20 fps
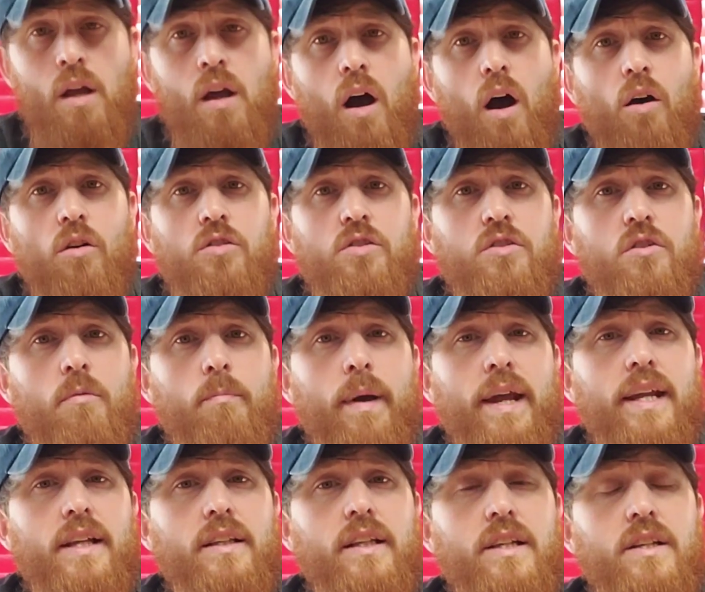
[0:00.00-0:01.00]
Also,
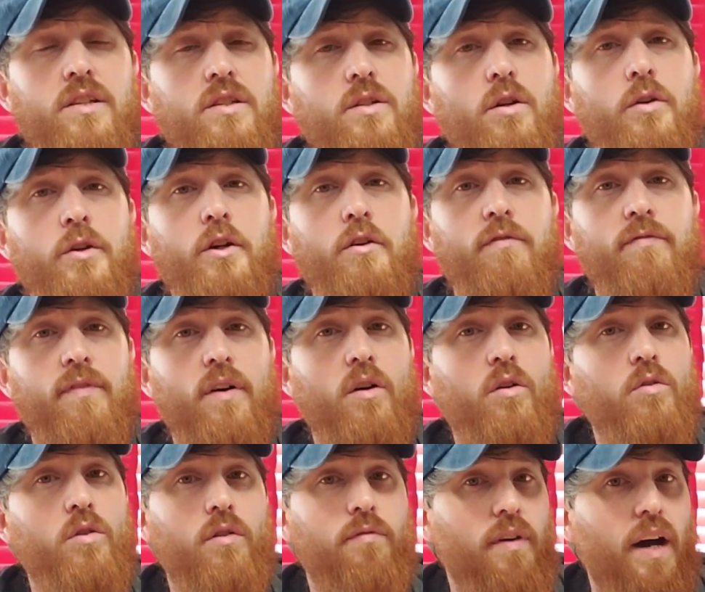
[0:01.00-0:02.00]
make lists on your
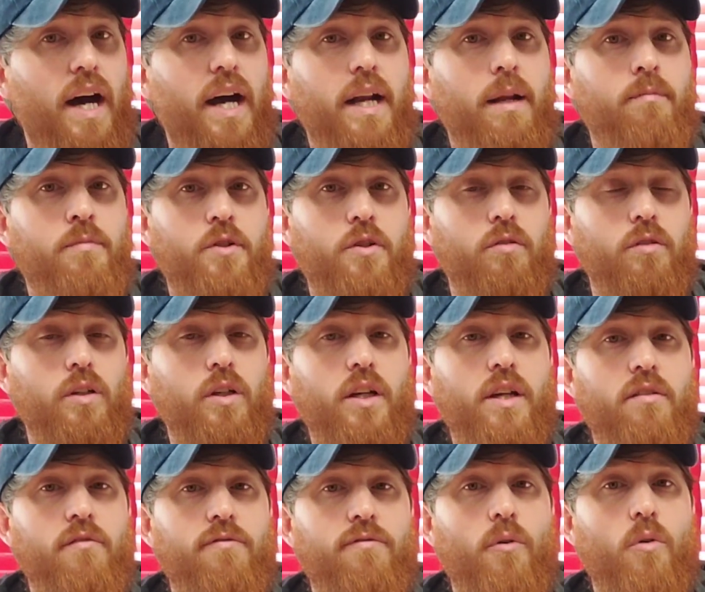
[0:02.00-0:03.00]
phone of items you're
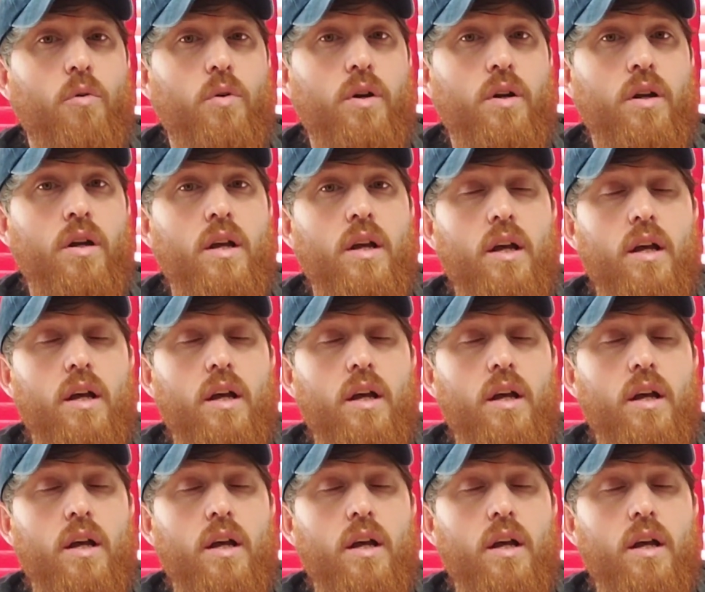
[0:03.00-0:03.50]
looking for,